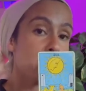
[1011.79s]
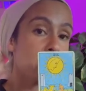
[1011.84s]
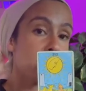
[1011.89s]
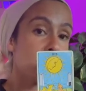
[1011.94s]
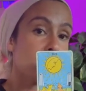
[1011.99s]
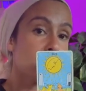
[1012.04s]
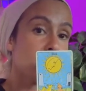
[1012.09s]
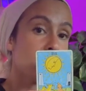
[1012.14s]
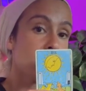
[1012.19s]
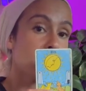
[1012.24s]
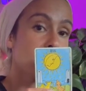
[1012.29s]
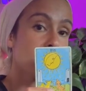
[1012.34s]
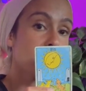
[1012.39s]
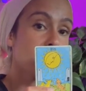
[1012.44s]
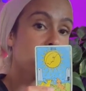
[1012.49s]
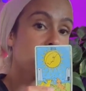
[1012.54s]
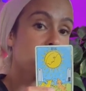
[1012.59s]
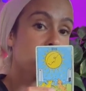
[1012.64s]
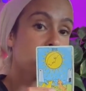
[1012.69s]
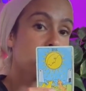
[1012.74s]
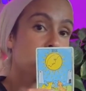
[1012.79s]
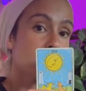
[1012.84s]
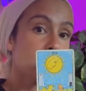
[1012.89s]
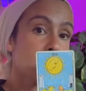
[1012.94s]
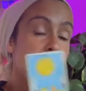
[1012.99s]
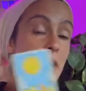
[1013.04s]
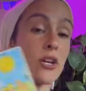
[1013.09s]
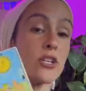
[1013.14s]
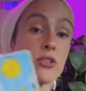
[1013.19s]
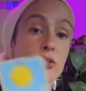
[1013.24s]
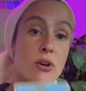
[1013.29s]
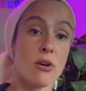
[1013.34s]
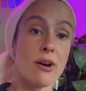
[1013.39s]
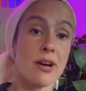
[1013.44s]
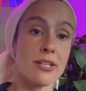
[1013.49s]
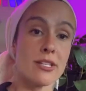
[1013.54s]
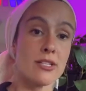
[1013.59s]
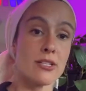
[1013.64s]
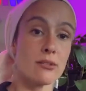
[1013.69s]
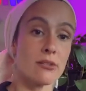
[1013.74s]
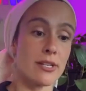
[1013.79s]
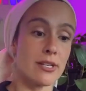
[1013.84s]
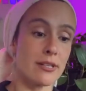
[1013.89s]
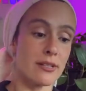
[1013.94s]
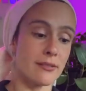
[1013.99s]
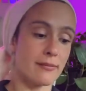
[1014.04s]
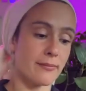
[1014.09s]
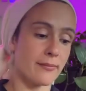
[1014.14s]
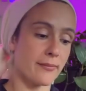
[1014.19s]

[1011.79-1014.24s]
now? Now you know how to do it.